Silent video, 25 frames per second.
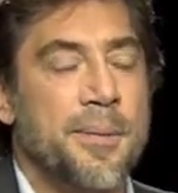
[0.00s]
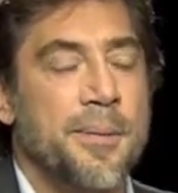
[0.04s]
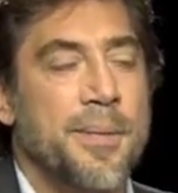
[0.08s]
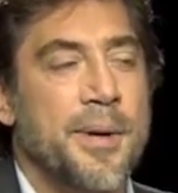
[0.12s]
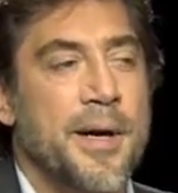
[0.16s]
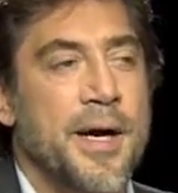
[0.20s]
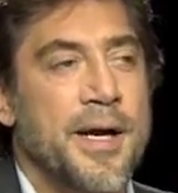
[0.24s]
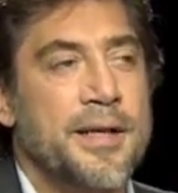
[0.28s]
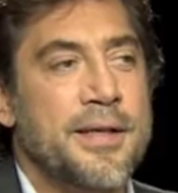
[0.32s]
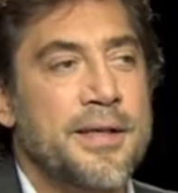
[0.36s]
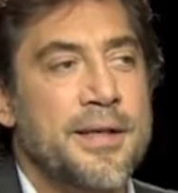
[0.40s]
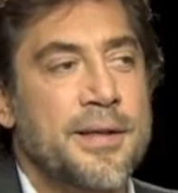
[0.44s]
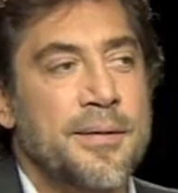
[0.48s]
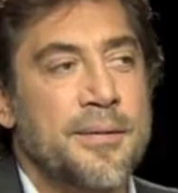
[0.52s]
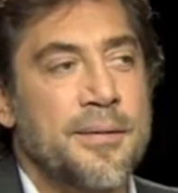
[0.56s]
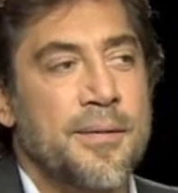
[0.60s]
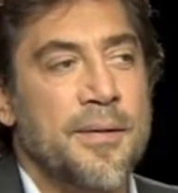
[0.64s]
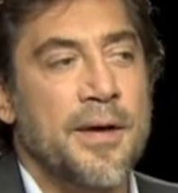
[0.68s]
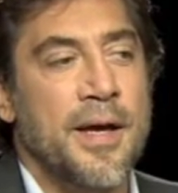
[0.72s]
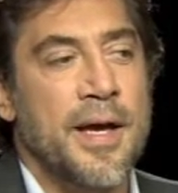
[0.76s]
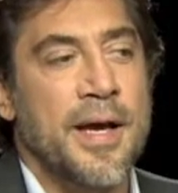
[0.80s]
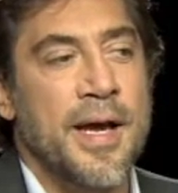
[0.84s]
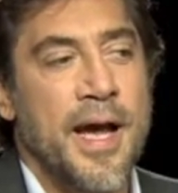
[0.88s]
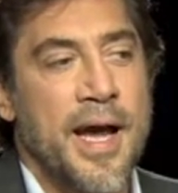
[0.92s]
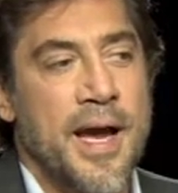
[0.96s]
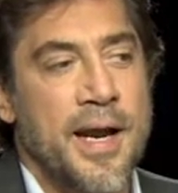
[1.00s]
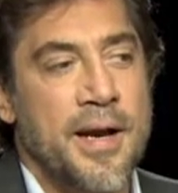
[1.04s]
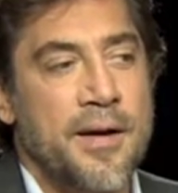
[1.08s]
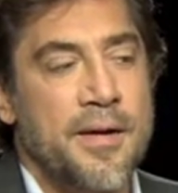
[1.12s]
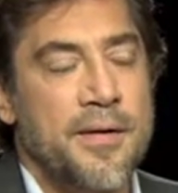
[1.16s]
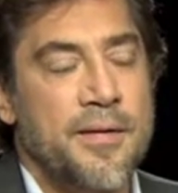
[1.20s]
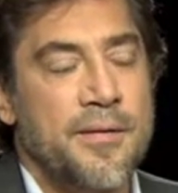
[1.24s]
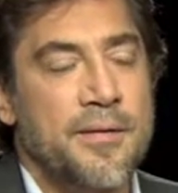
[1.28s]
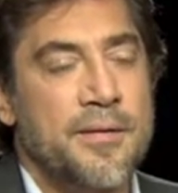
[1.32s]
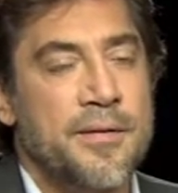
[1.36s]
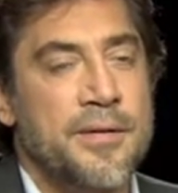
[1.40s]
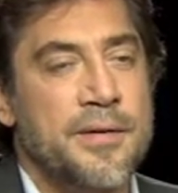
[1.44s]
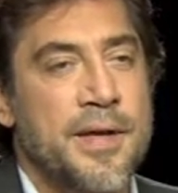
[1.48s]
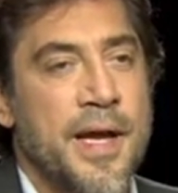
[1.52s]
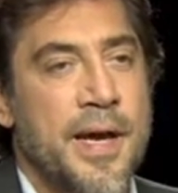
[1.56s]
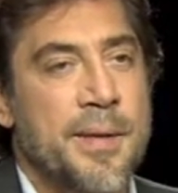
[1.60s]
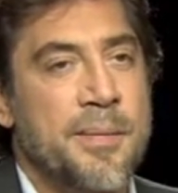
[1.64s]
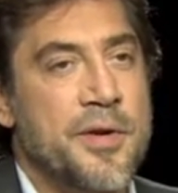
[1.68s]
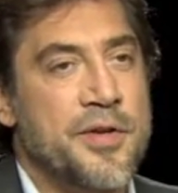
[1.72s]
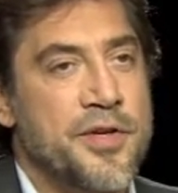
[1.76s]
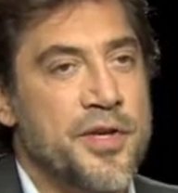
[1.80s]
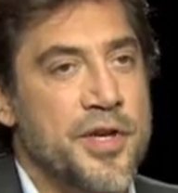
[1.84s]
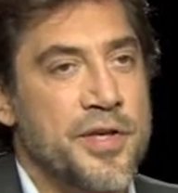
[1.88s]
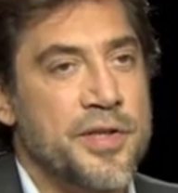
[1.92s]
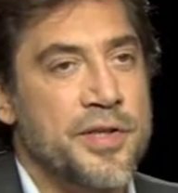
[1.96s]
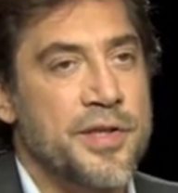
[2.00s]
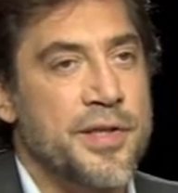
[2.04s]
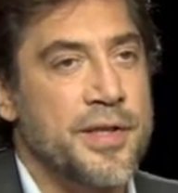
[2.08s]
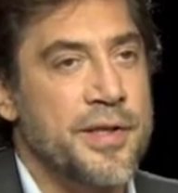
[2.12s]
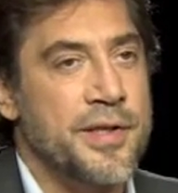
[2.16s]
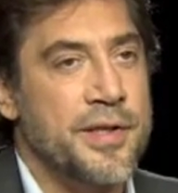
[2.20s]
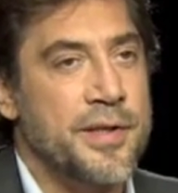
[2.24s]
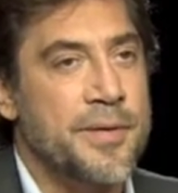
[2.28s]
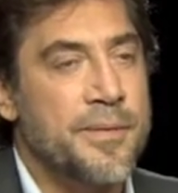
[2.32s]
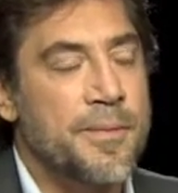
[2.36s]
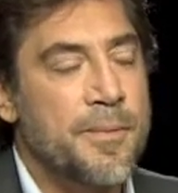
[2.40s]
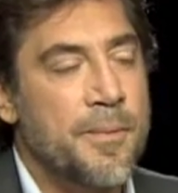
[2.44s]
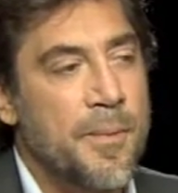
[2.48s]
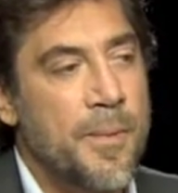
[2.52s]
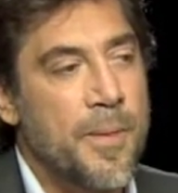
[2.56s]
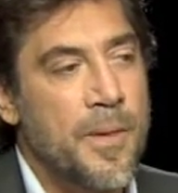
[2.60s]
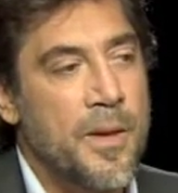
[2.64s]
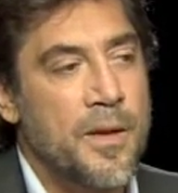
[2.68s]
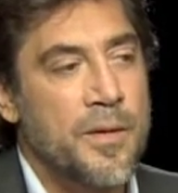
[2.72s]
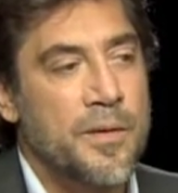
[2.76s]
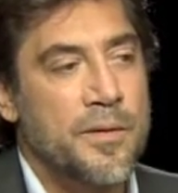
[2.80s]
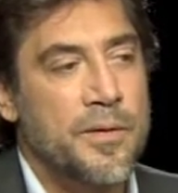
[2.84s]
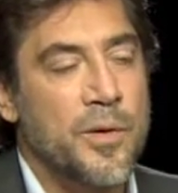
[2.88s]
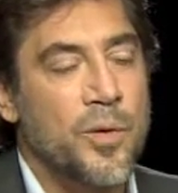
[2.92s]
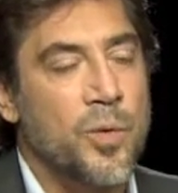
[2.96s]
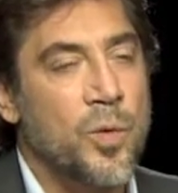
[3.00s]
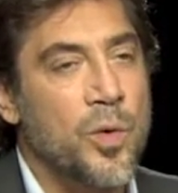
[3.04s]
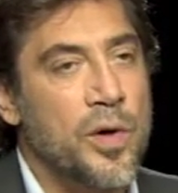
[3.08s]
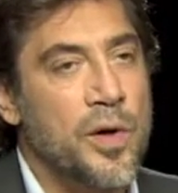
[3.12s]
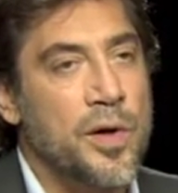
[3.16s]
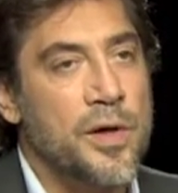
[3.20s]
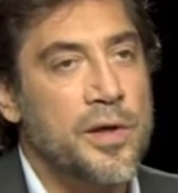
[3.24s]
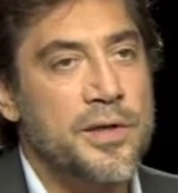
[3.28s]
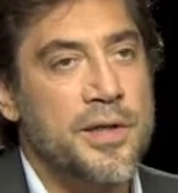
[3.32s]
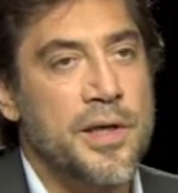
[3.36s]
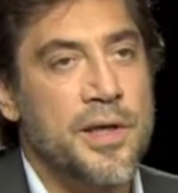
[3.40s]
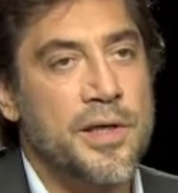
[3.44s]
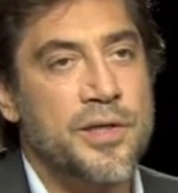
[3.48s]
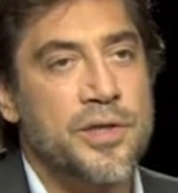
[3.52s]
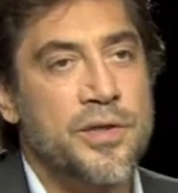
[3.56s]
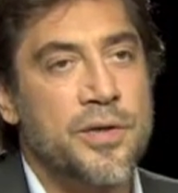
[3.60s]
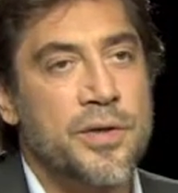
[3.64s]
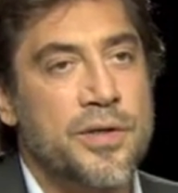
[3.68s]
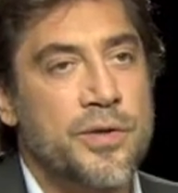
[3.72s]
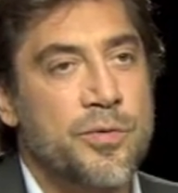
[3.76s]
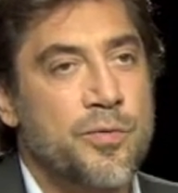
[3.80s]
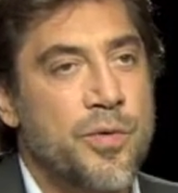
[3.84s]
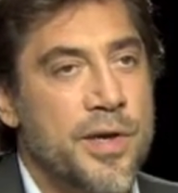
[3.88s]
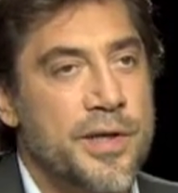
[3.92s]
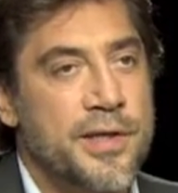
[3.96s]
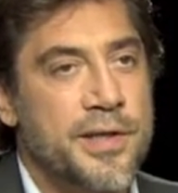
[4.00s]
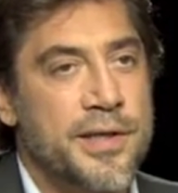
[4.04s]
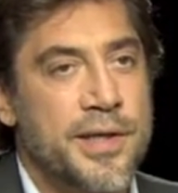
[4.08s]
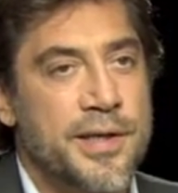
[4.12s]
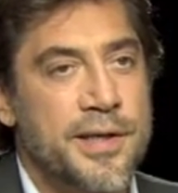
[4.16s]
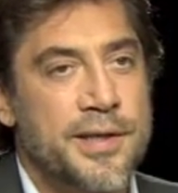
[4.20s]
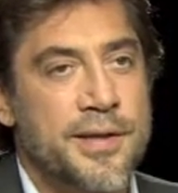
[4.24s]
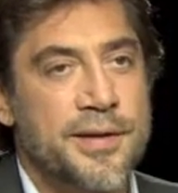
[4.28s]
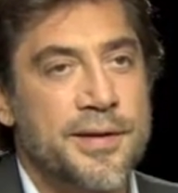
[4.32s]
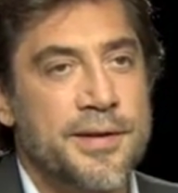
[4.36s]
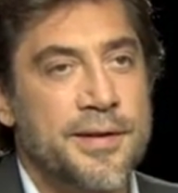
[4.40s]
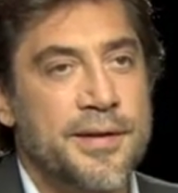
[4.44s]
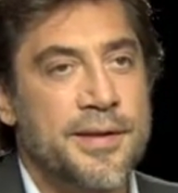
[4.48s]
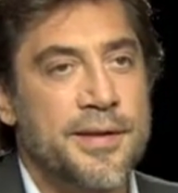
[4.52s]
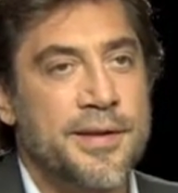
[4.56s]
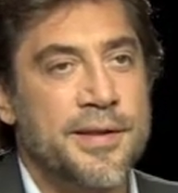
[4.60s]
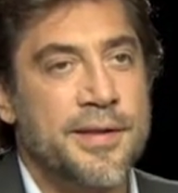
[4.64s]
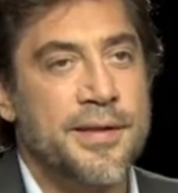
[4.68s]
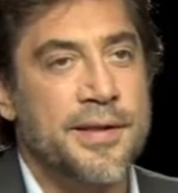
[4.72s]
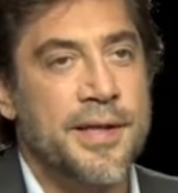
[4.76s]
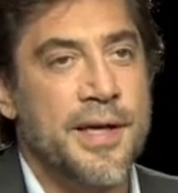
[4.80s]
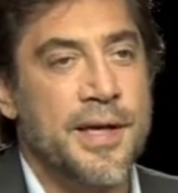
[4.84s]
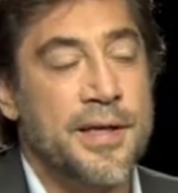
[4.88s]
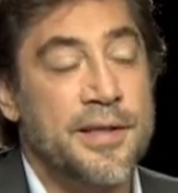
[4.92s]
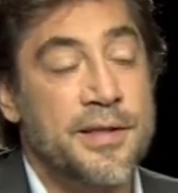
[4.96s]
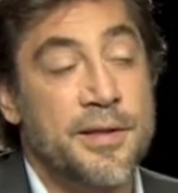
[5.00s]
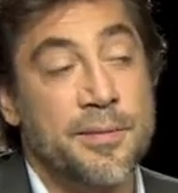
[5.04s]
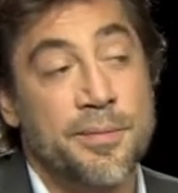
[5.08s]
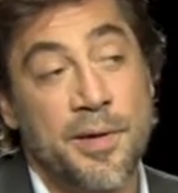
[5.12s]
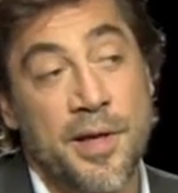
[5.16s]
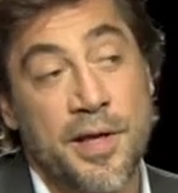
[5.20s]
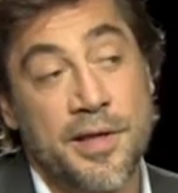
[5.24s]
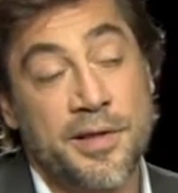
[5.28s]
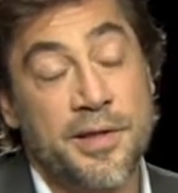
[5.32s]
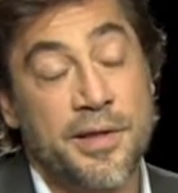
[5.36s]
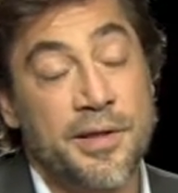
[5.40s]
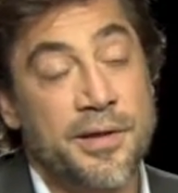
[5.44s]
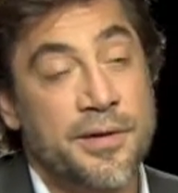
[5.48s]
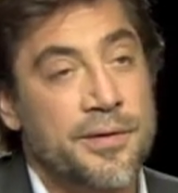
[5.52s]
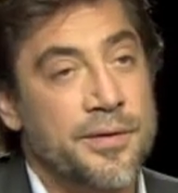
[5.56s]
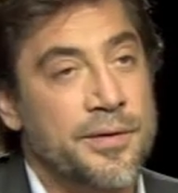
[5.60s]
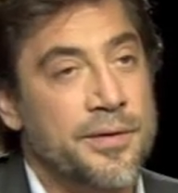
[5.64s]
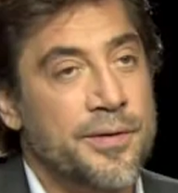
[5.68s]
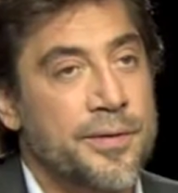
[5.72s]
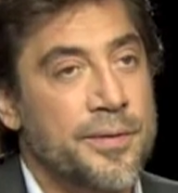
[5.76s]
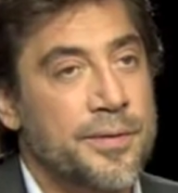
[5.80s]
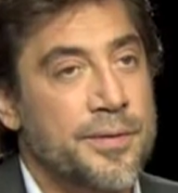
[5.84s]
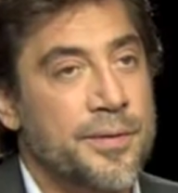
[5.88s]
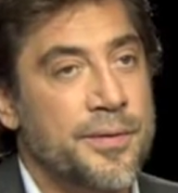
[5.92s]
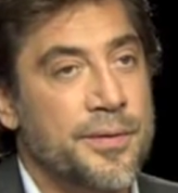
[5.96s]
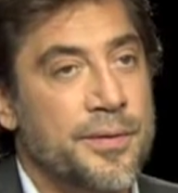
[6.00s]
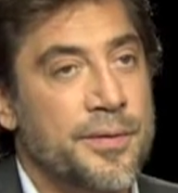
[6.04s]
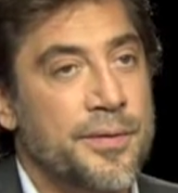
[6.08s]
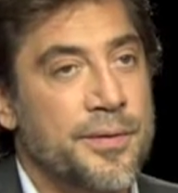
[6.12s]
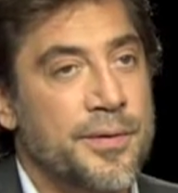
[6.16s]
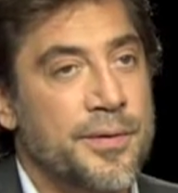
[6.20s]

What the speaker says: But again, the images and the words are so exquisite that it's a pleasure to